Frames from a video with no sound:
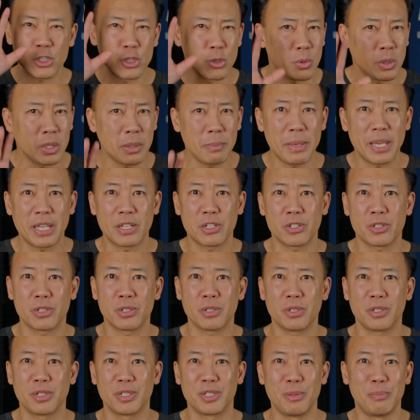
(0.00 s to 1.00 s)
So you want to make
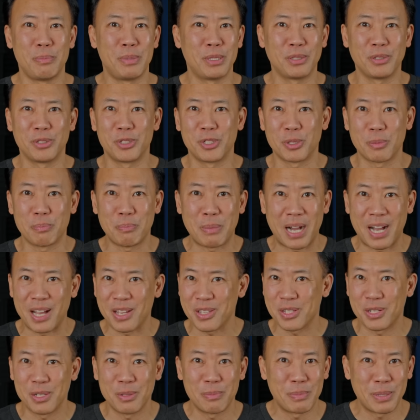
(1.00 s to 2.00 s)
sure you build your
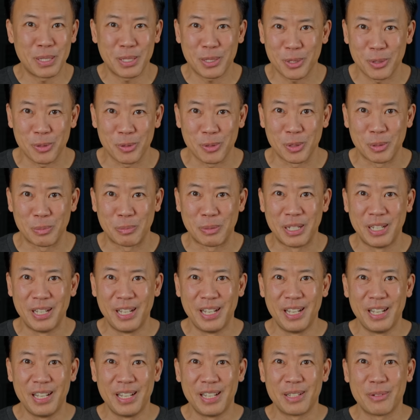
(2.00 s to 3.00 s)
positive peer group.
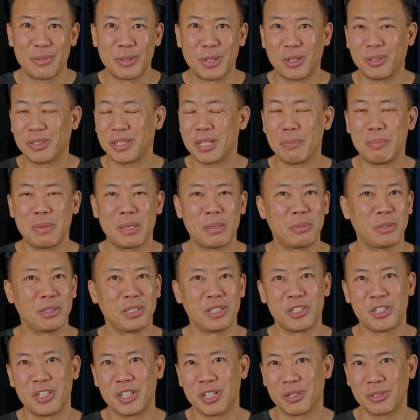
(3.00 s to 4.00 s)
We all need people
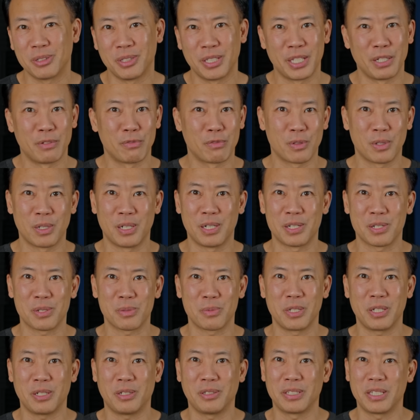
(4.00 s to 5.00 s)
to cheerlead for
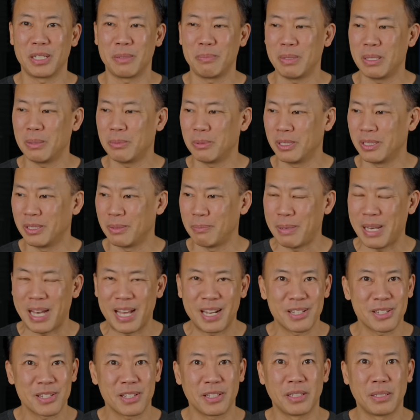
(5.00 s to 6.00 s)
us. We all need people to
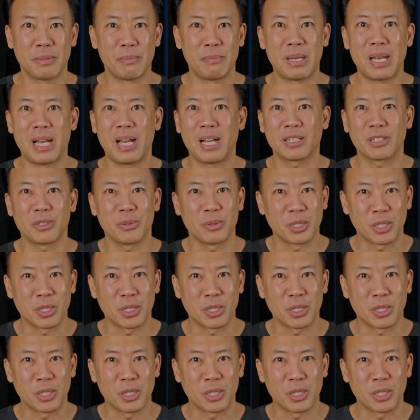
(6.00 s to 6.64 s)
pat us on the back, to